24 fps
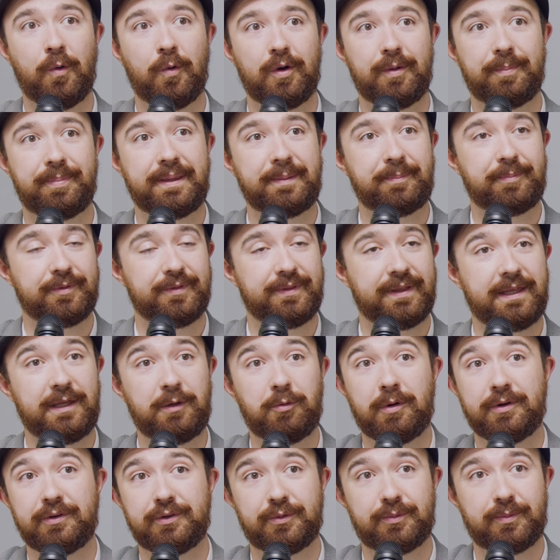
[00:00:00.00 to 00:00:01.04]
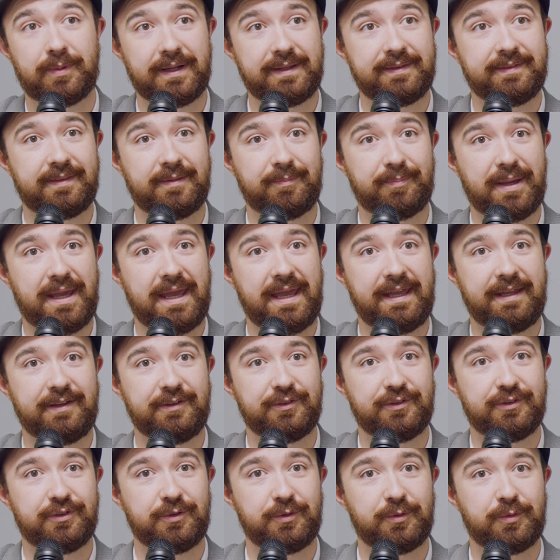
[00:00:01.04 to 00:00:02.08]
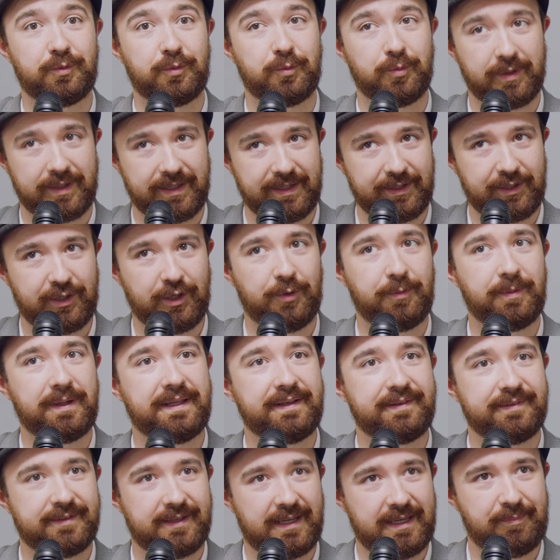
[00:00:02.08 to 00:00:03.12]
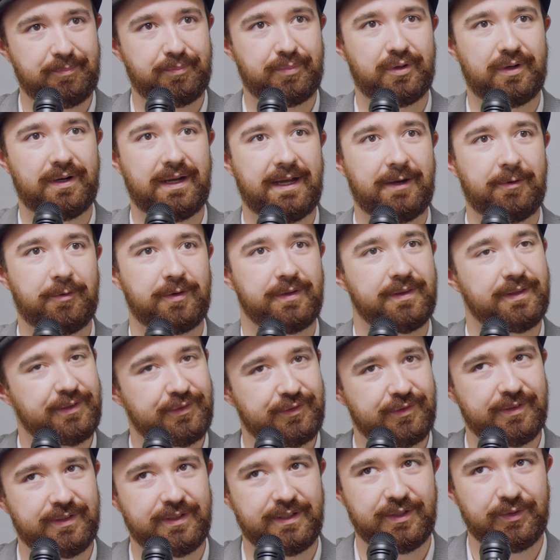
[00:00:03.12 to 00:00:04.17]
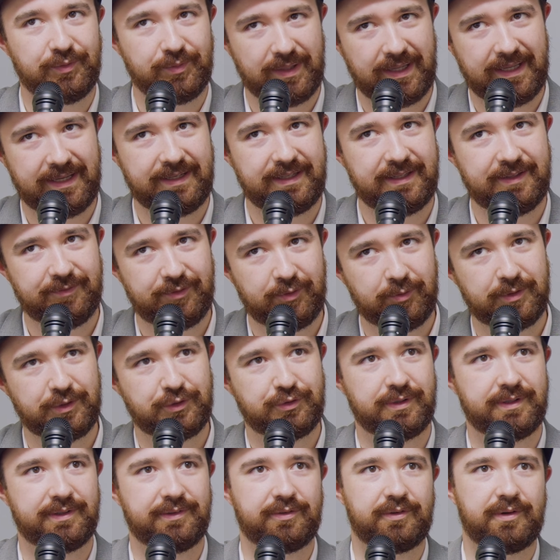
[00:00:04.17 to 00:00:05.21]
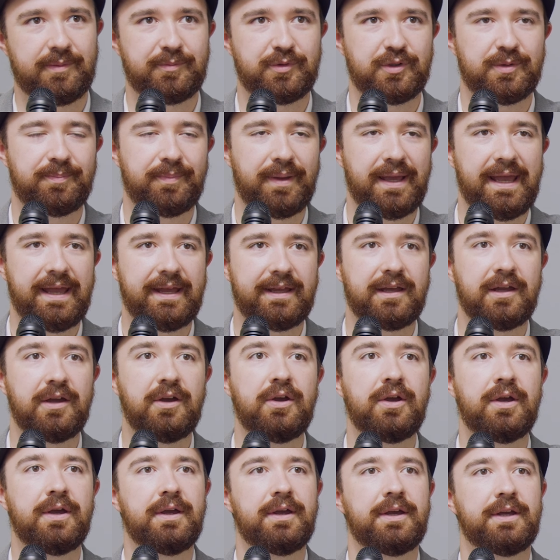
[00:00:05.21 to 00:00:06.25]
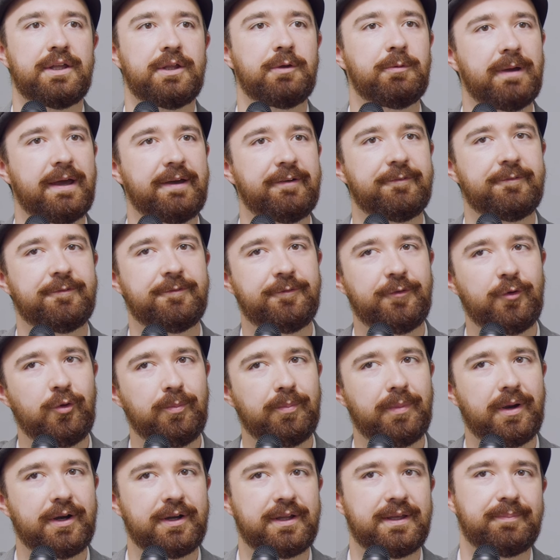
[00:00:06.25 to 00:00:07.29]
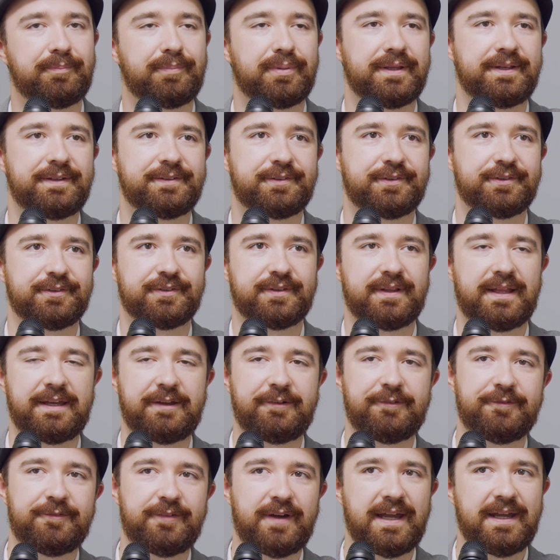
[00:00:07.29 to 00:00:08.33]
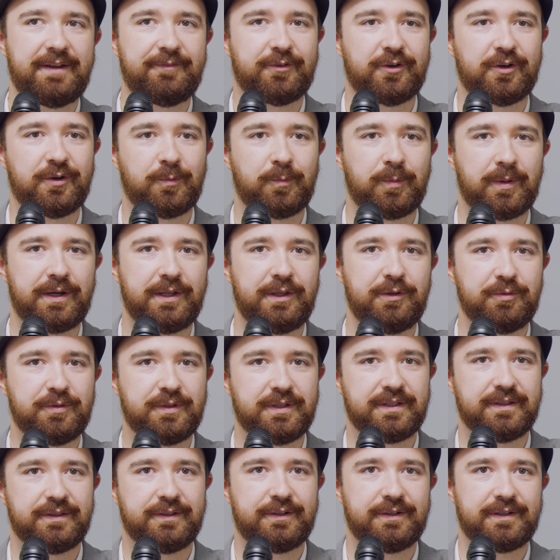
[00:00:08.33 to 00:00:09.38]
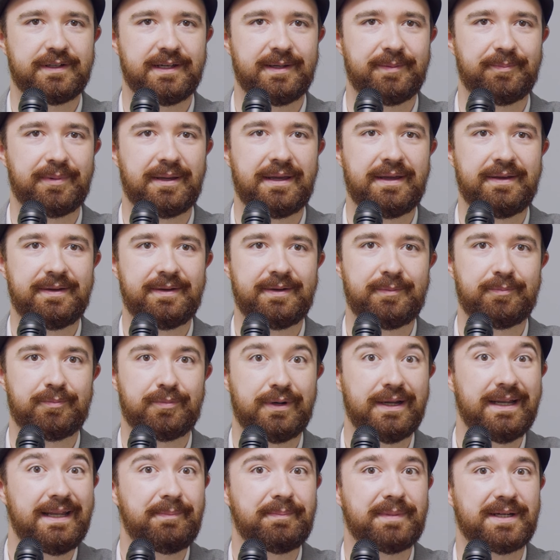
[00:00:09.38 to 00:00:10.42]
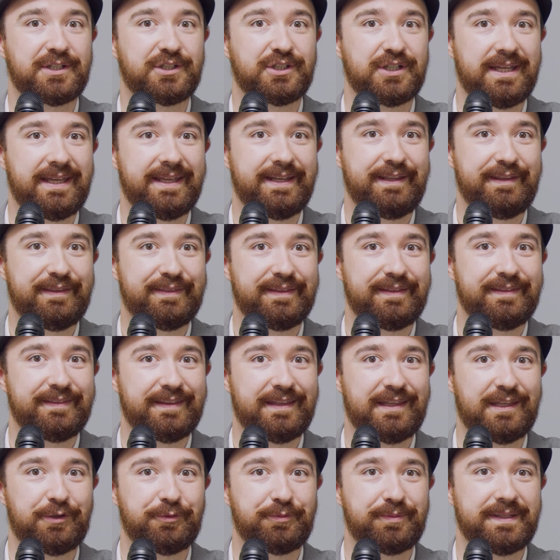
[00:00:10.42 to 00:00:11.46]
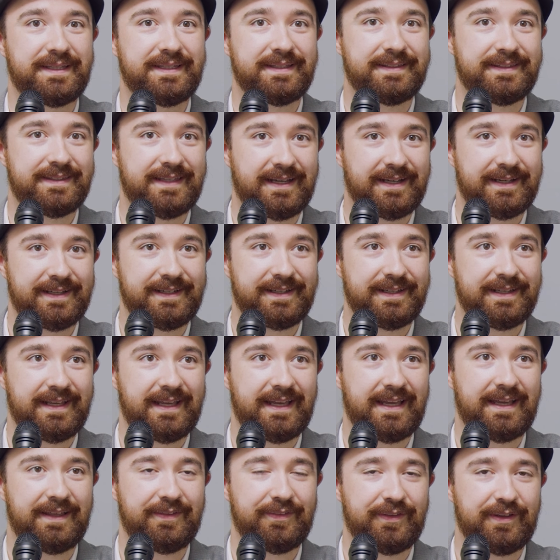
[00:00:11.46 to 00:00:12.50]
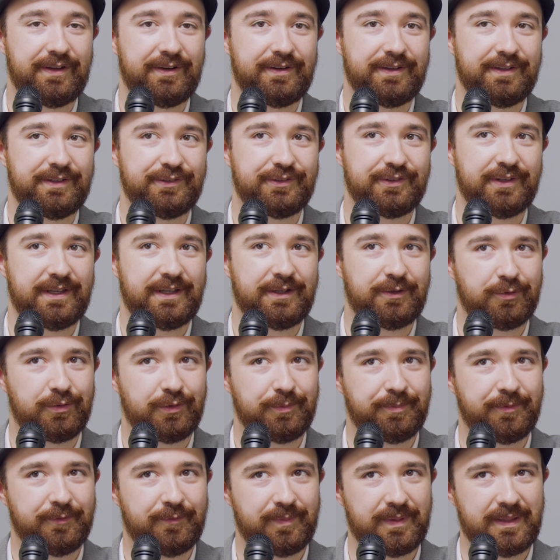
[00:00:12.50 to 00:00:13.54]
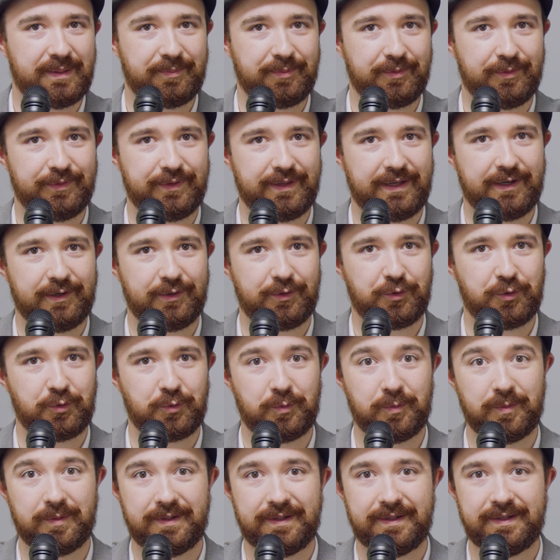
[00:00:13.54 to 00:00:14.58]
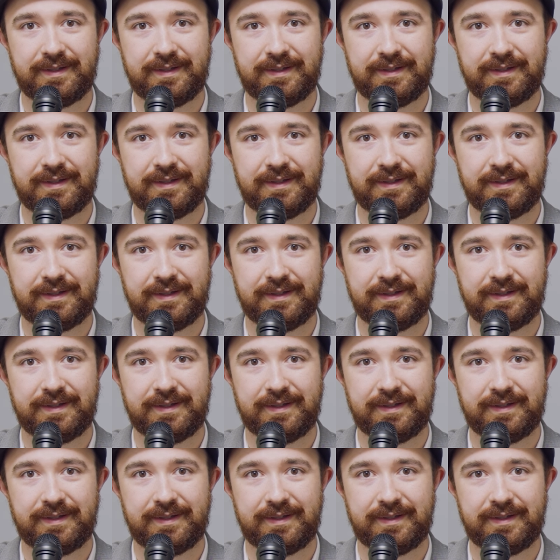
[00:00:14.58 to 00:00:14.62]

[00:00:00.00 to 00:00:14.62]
or people that you are directly paying to who are going to go in, type per hour, listen to you, and give you a transcription back. You have full marketplaces like Fiverr, where you can look up pretty much anything that you need done, and there is a group of people there who,